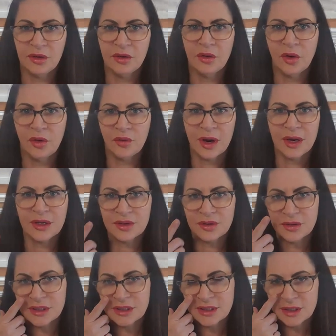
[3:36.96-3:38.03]
you go right to
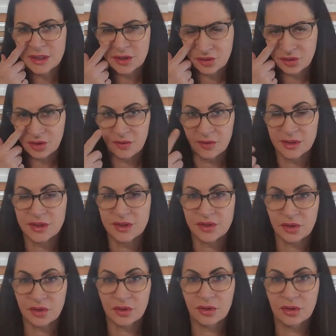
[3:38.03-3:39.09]
the center of a
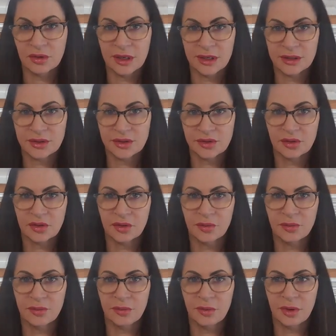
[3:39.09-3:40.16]
circle
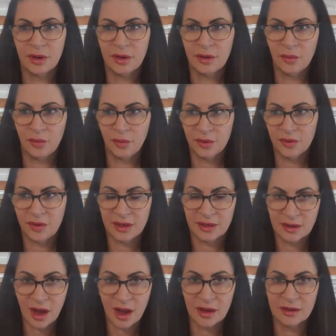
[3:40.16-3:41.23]
with a
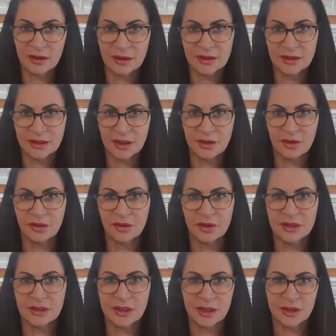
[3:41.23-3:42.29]
dot in the center
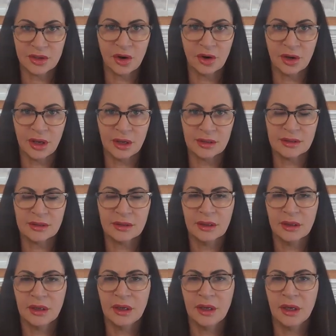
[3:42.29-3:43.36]
is a target.
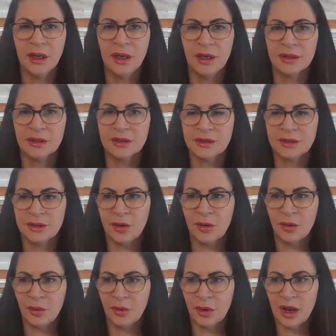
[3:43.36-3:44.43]

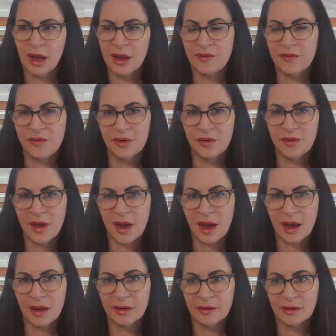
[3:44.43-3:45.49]
So I feel
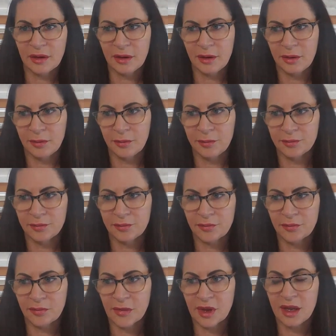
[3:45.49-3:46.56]
that, and
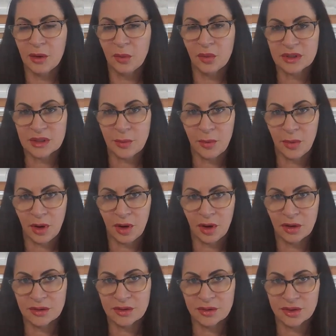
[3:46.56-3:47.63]
it was a
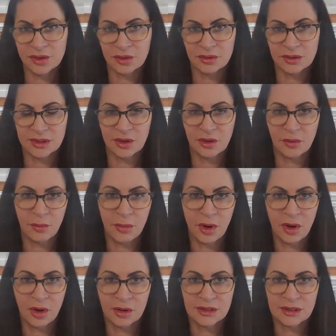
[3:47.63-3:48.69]
mall, so Circle Center
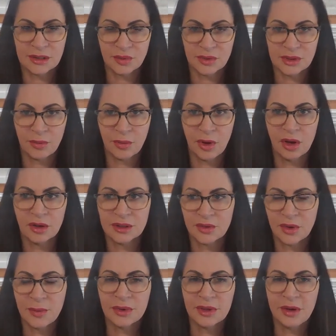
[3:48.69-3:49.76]
Mall, because this was a mall.
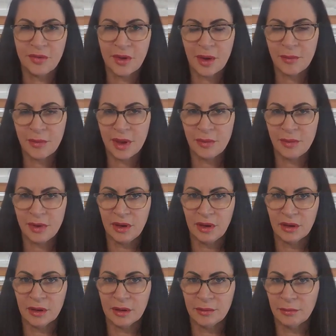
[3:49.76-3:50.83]
So I believe that
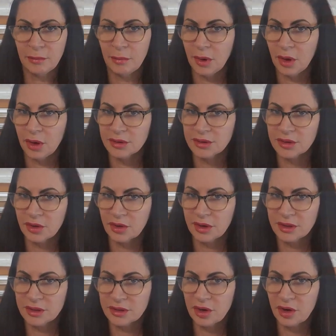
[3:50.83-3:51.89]
maybe malls are
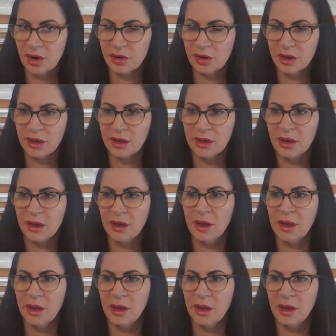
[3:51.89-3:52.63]
a target.